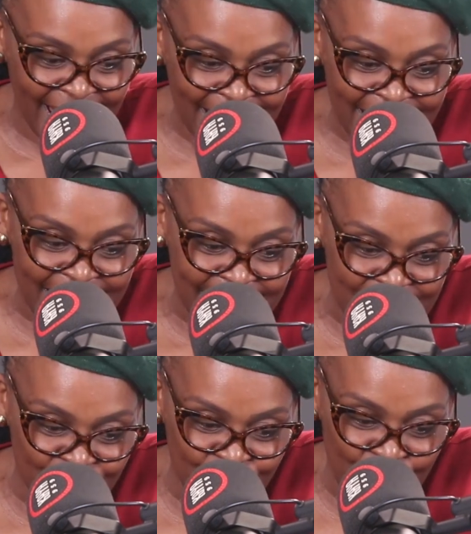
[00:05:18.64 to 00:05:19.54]

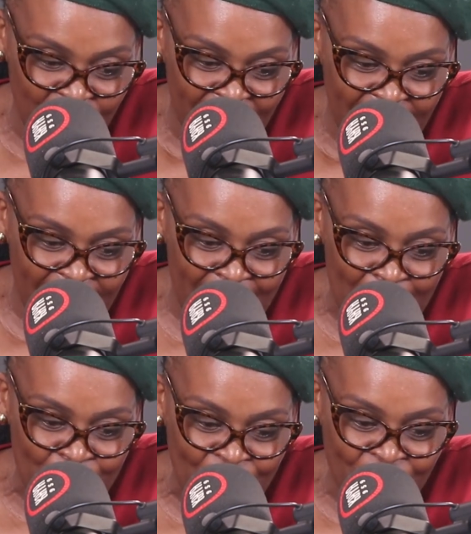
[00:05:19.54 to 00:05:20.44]
Theatre Show.
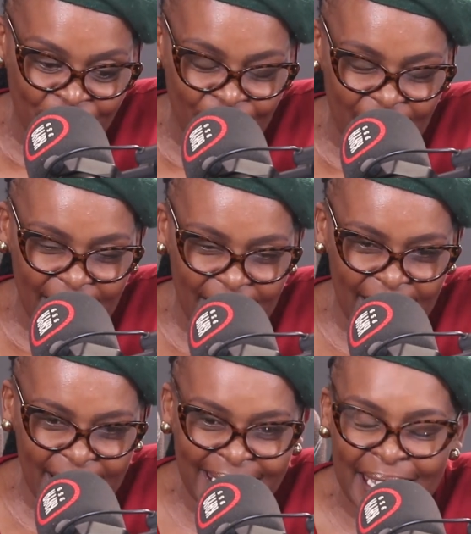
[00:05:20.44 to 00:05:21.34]

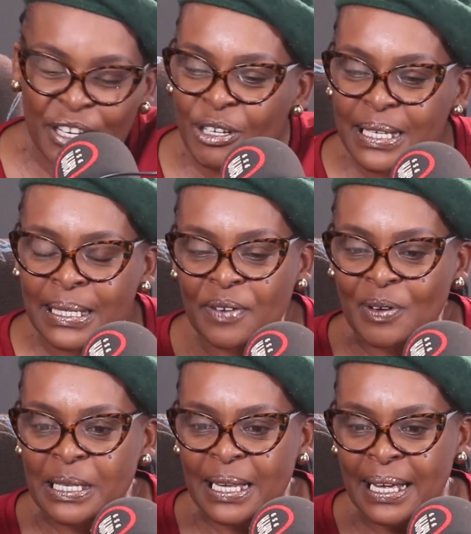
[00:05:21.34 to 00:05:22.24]
Can you just give
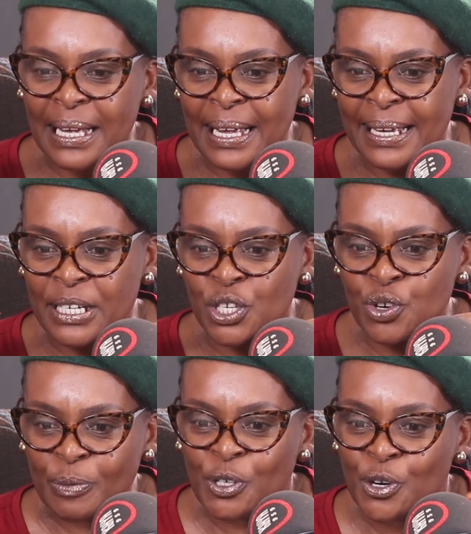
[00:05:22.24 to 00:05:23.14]
us a
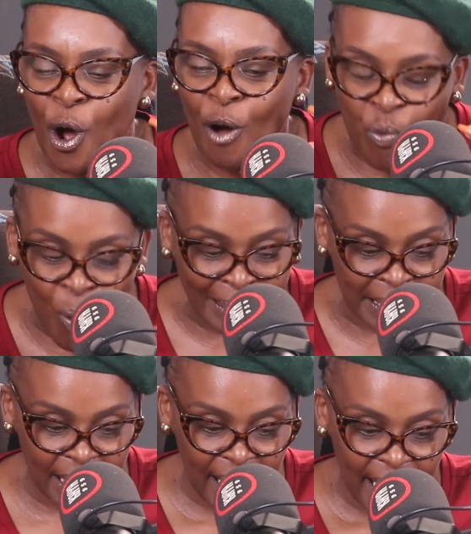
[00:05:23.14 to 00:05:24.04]
description of
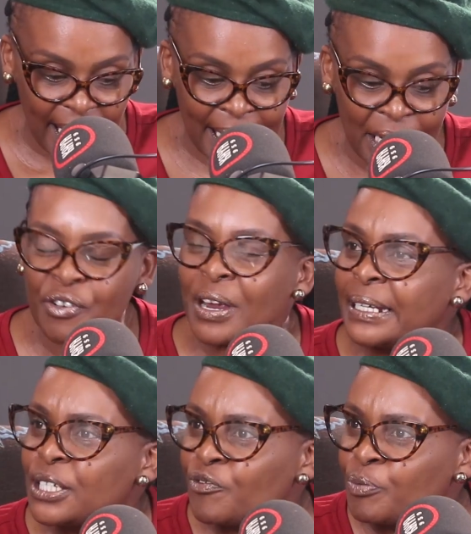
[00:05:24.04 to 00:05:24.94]
what a
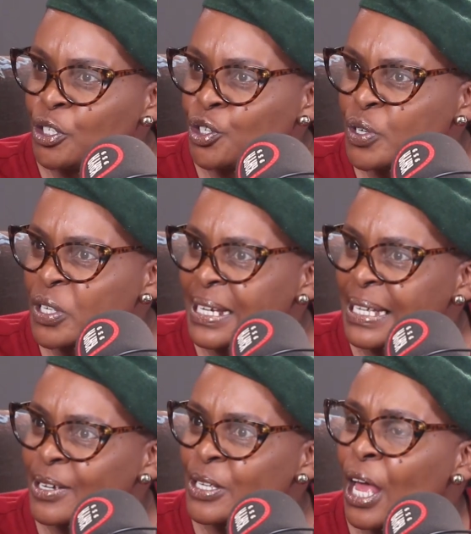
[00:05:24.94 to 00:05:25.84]
creative producer
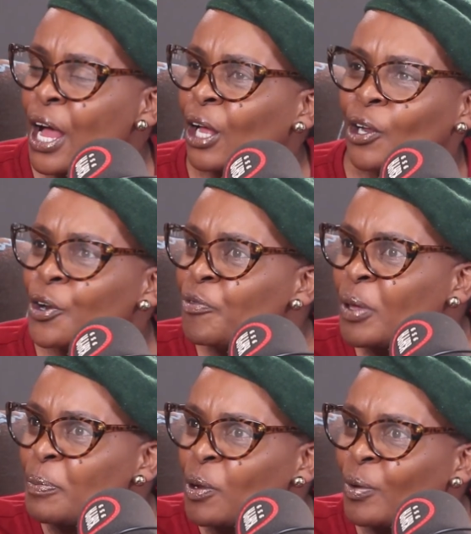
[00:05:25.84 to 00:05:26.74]
does? Because a lot of
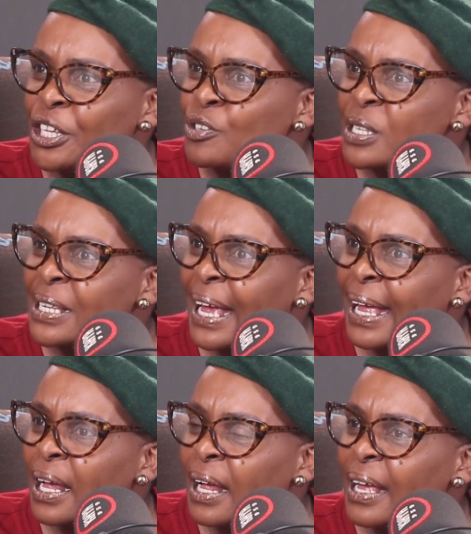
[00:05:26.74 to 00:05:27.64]
people, when you
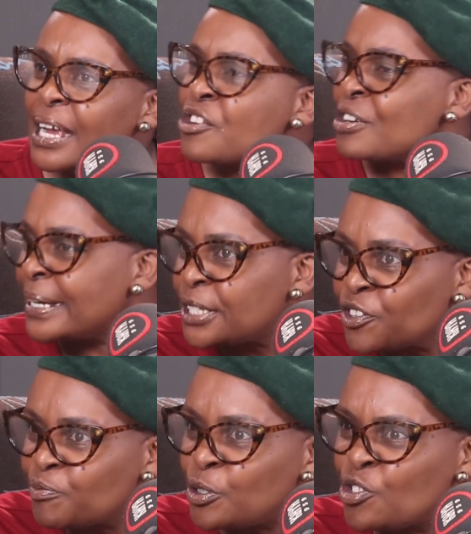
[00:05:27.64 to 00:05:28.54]
say a
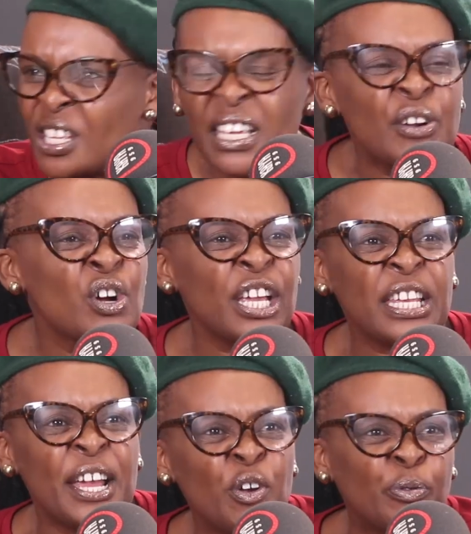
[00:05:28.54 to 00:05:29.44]
creative producer, thinking, okay,
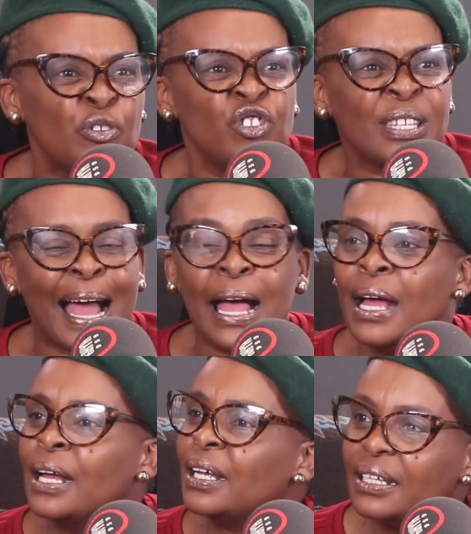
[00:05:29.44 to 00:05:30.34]
you're not producing,
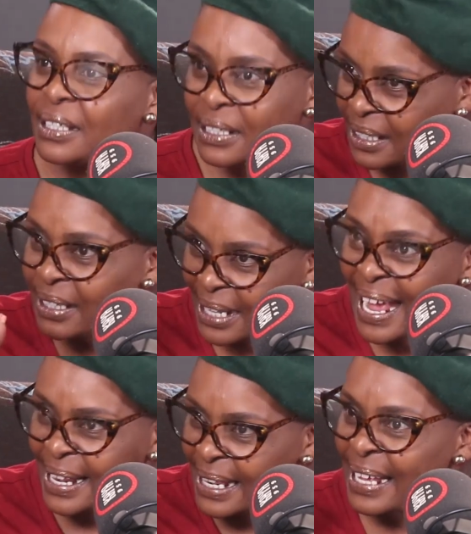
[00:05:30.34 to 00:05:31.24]

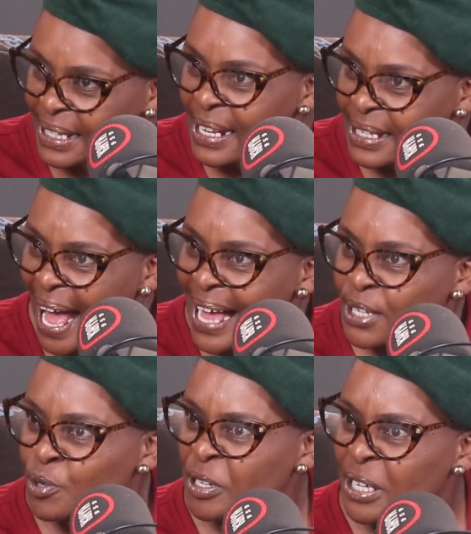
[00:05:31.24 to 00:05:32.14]
there has to be a